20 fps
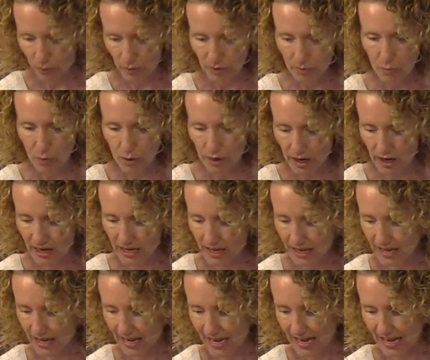1 more,
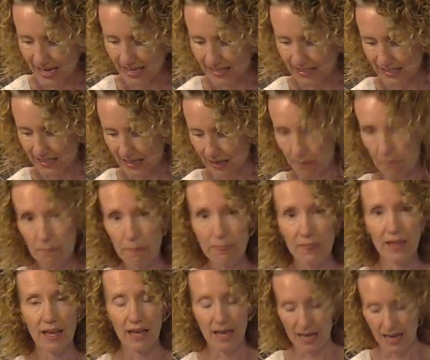8.
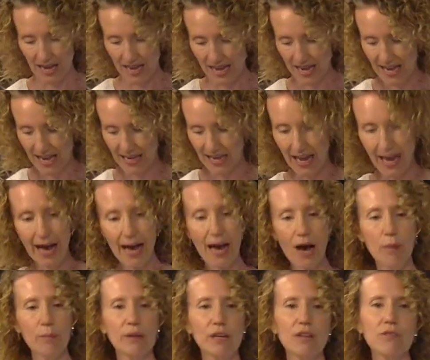And
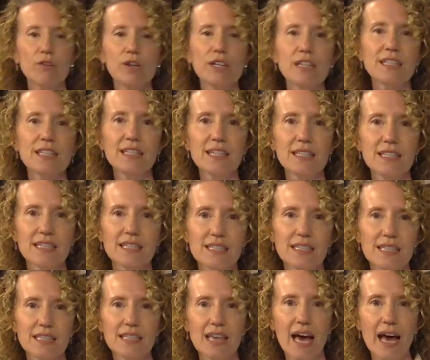how many vertices does
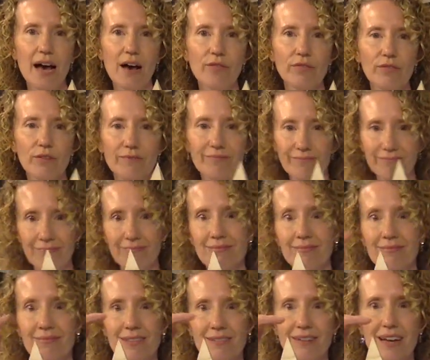this have?
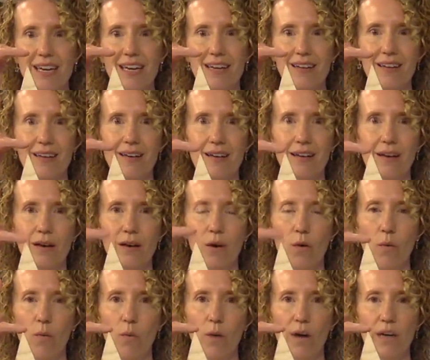Right,
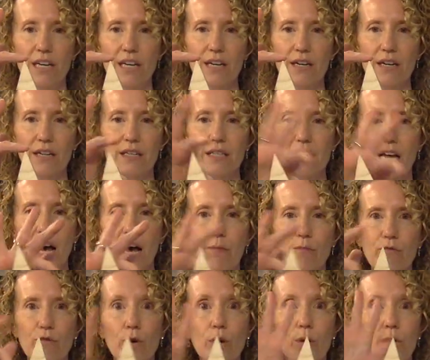1 here on the top,
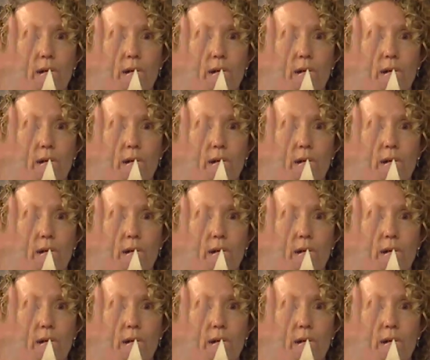4